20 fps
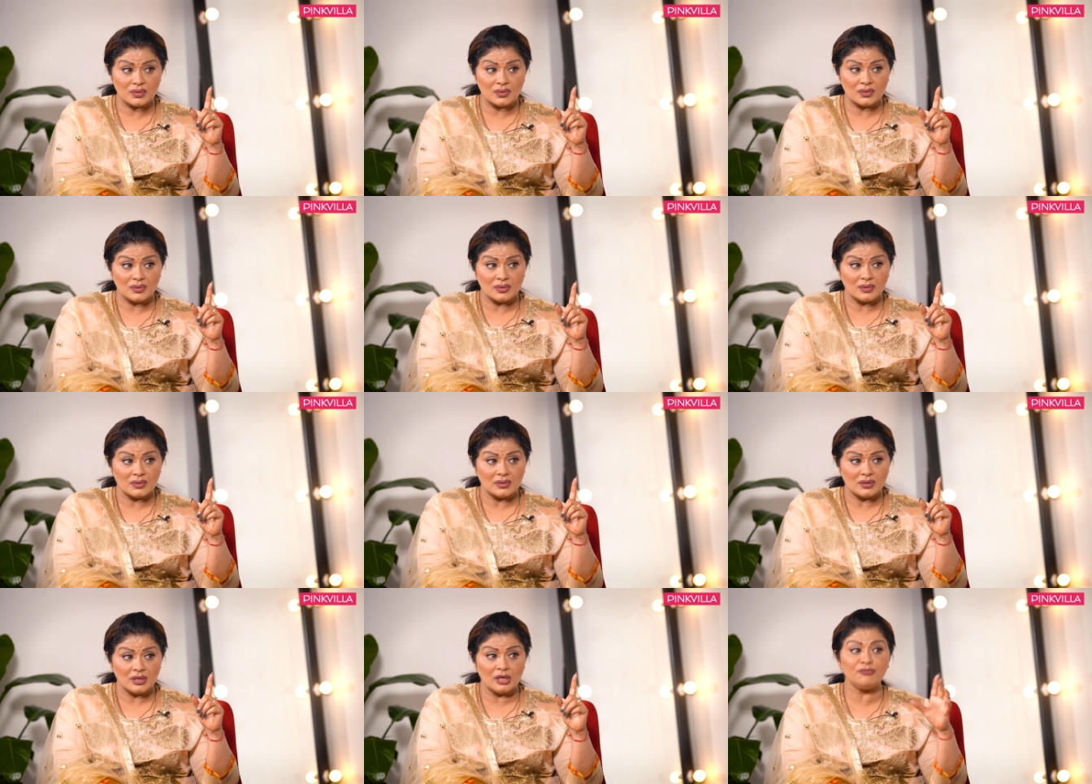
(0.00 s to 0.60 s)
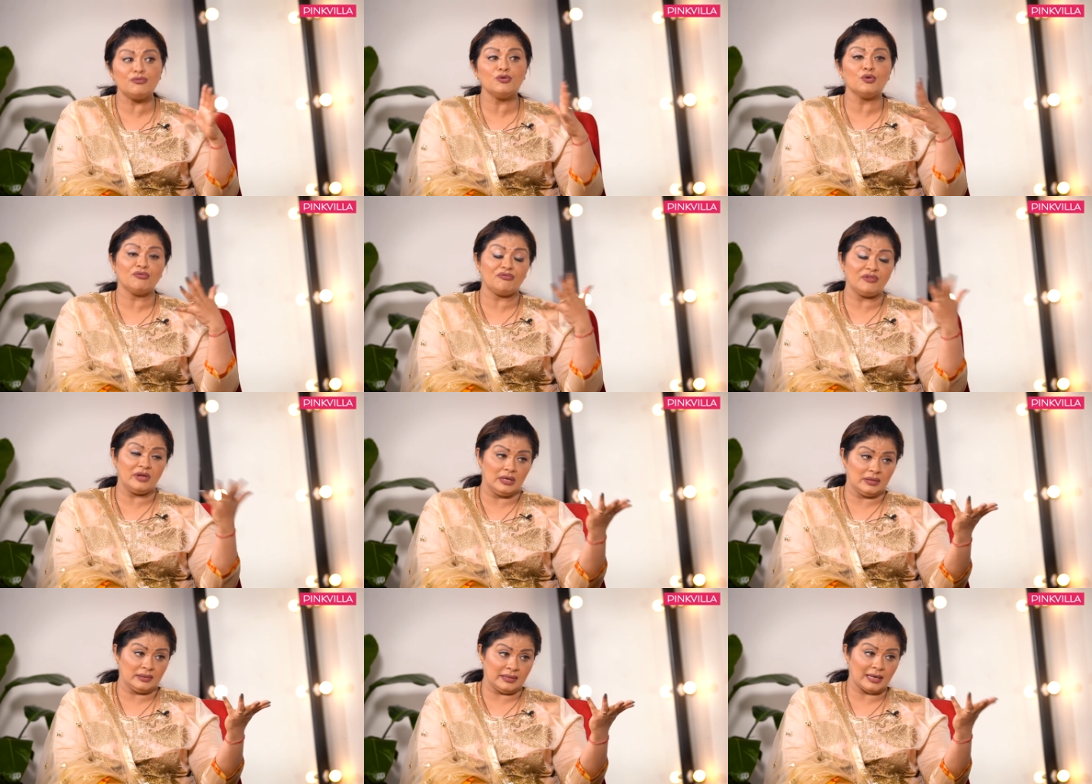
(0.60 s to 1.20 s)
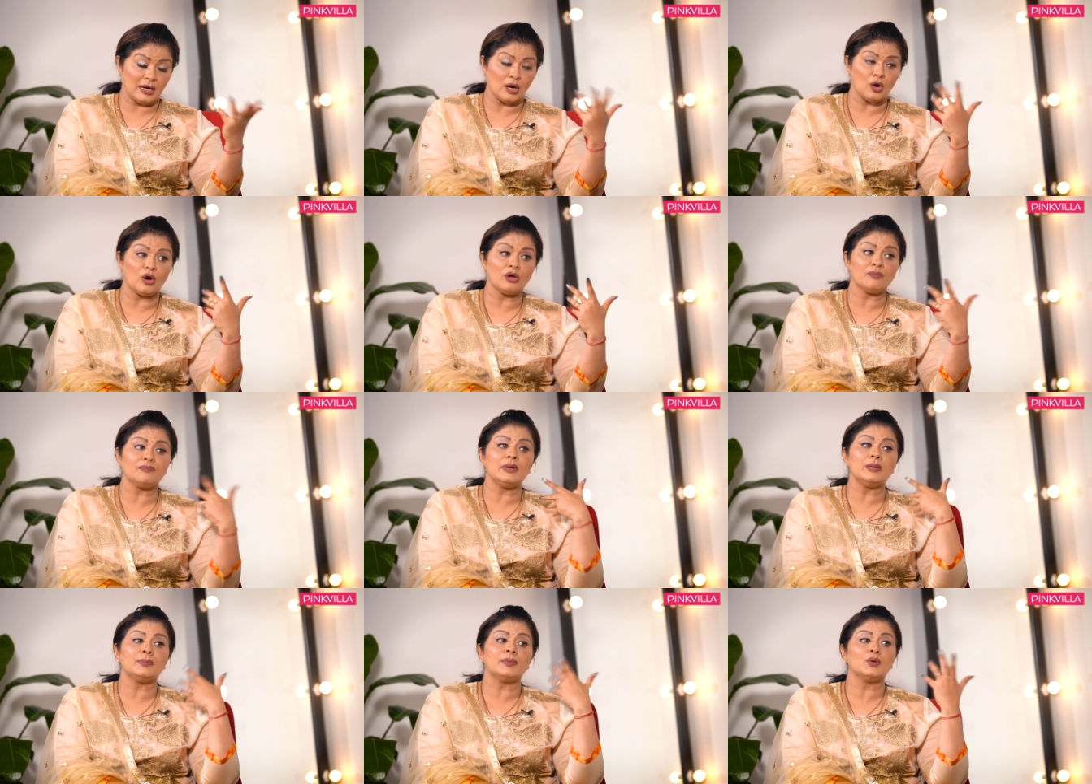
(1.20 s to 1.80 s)
Hmm. If you feel, there are a lot
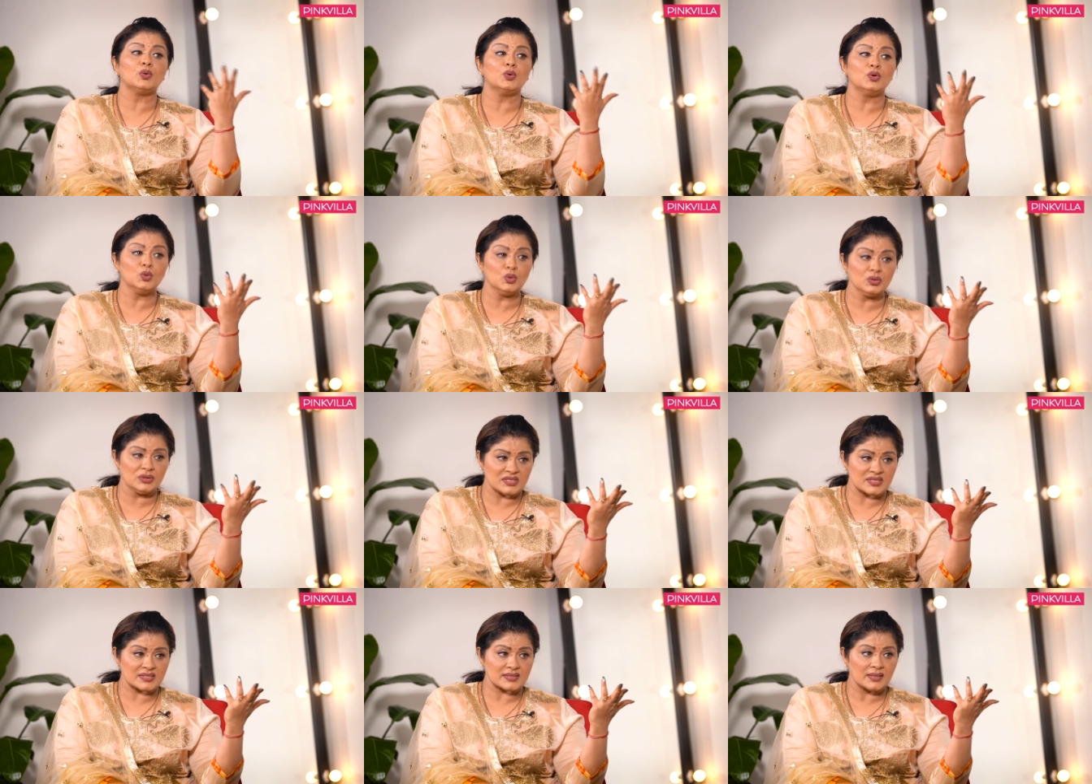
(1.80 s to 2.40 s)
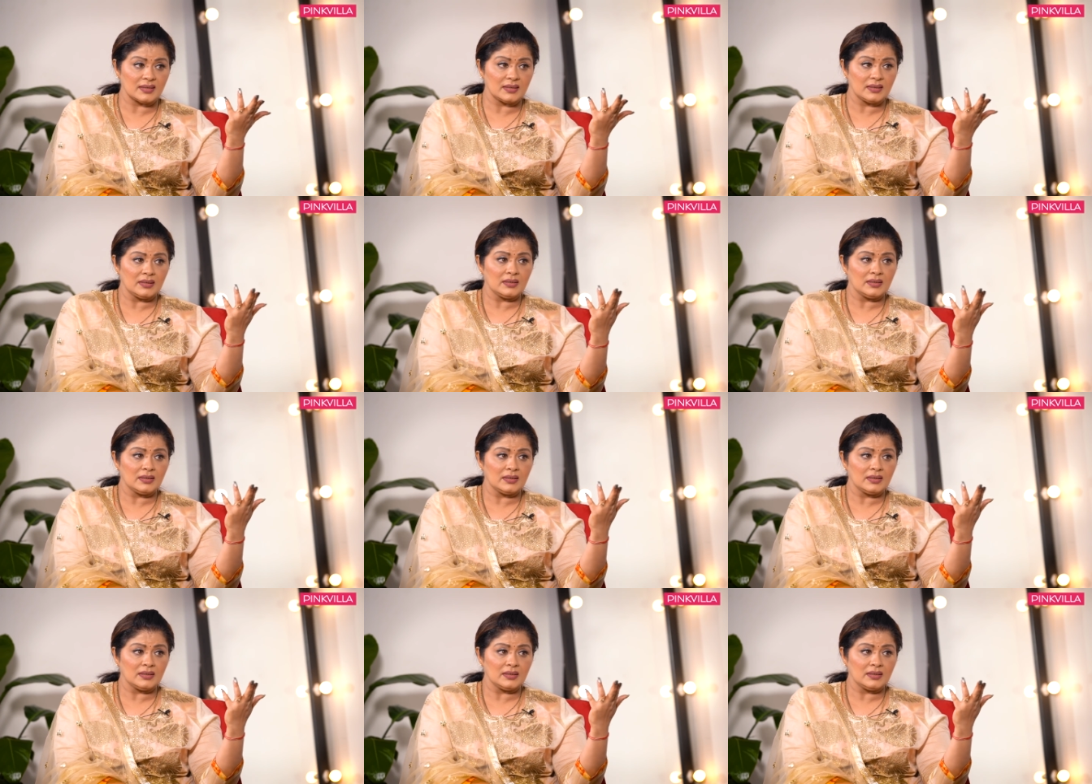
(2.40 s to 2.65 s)
of people who do this.